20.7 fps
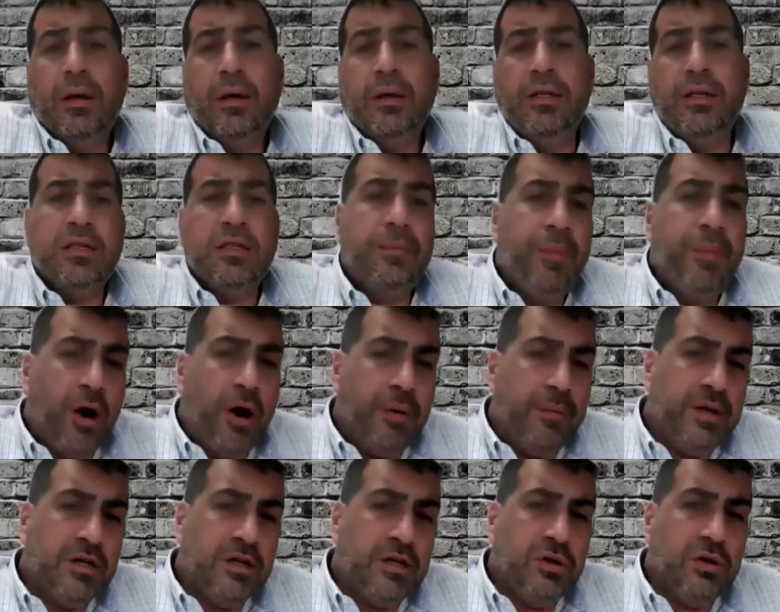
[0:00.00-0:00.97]
these
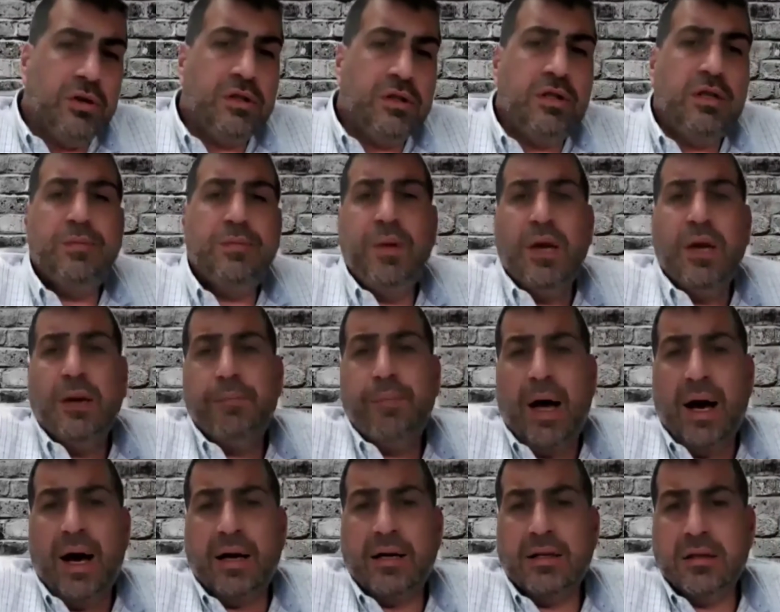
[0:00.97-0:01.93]
department stores, these big
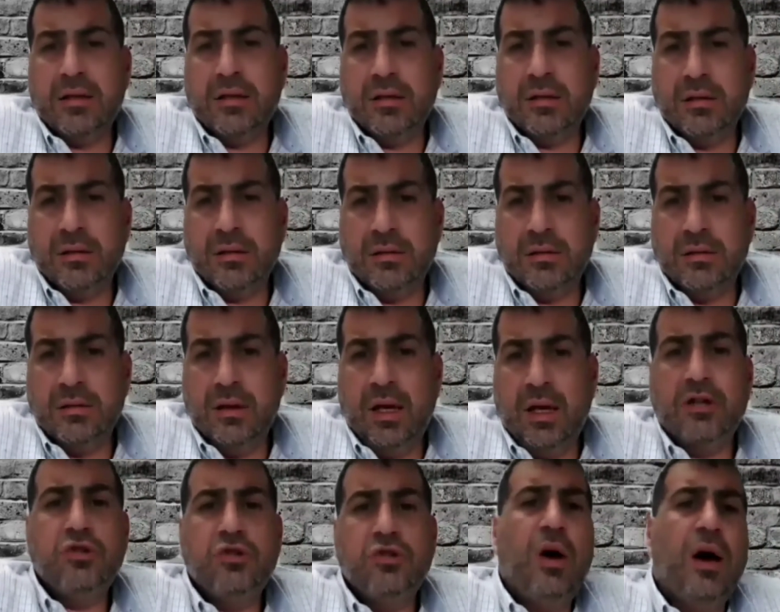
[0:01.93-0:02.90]
box
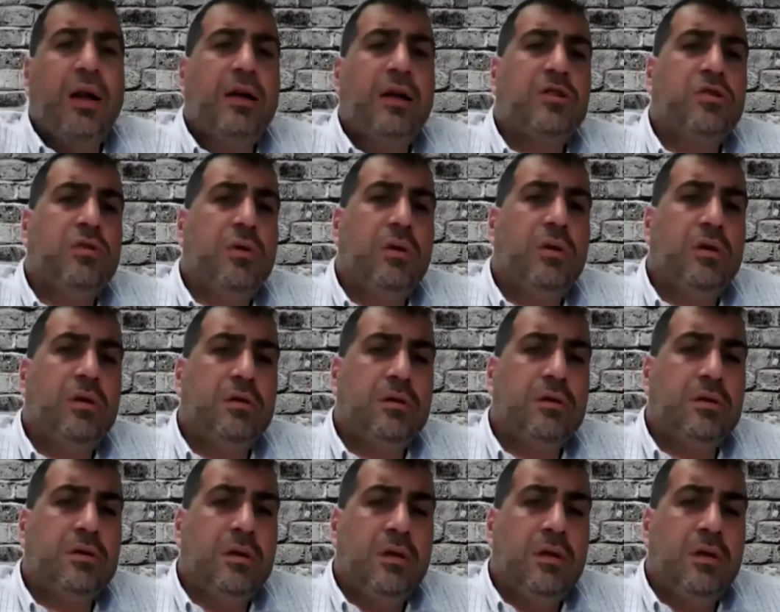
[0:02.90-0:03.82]
electronic stores,